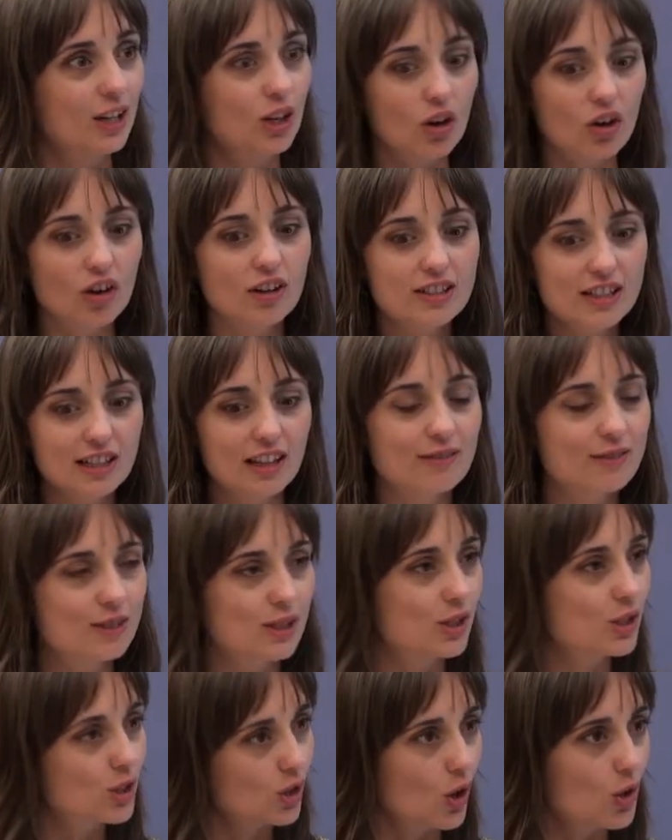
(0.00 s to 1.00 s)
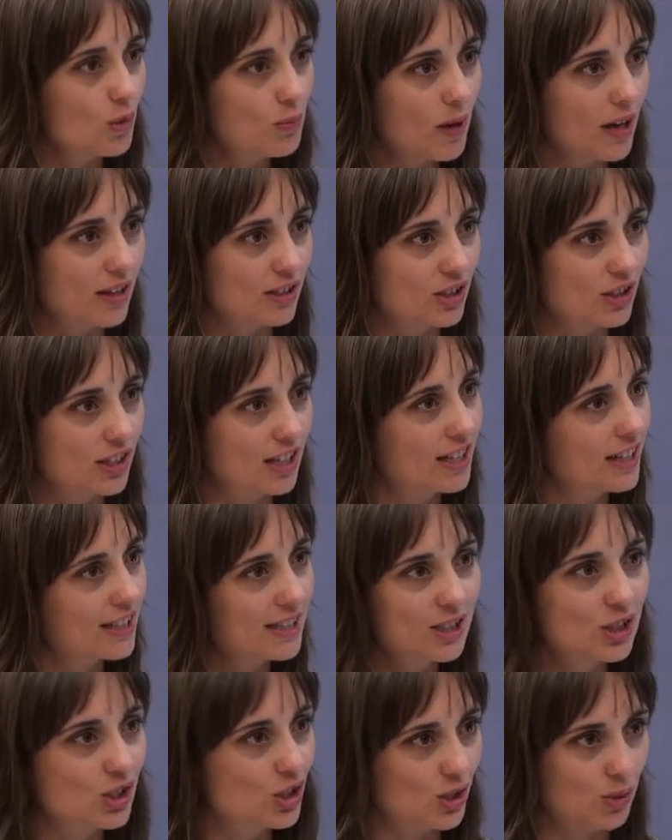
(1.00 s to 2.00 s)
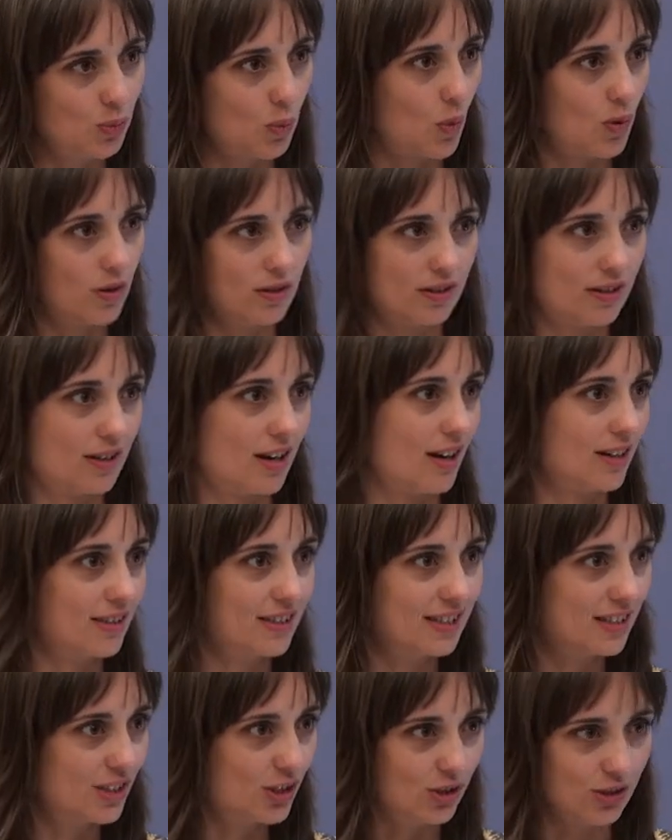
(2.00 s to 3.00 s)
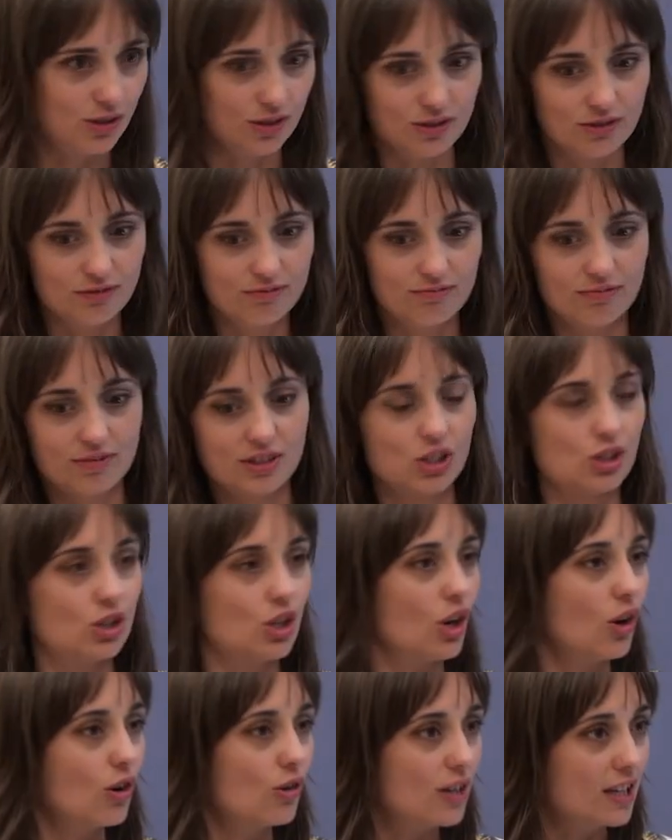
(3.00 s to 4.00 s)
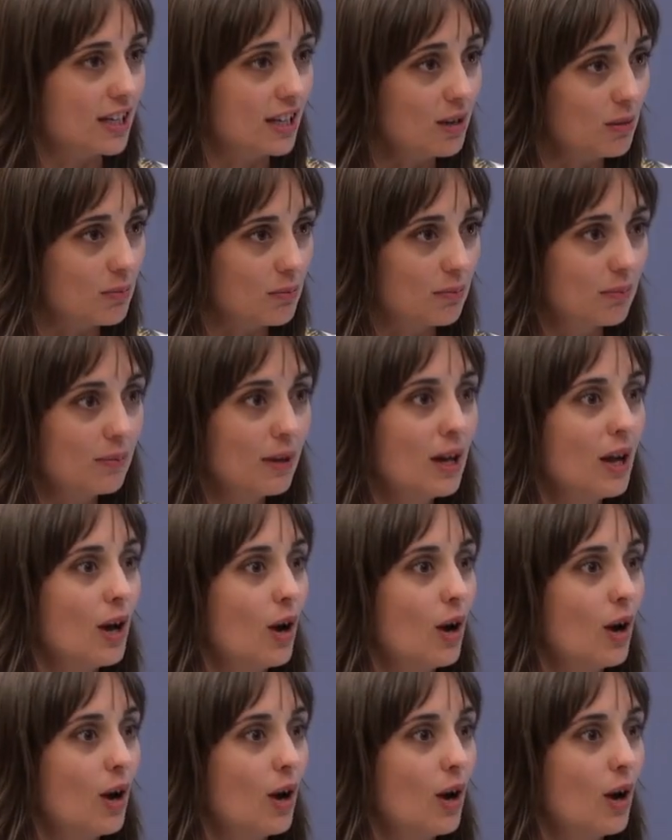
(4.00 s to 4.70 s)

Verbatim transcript: God loves us so much that He doesn't just want us to know Him.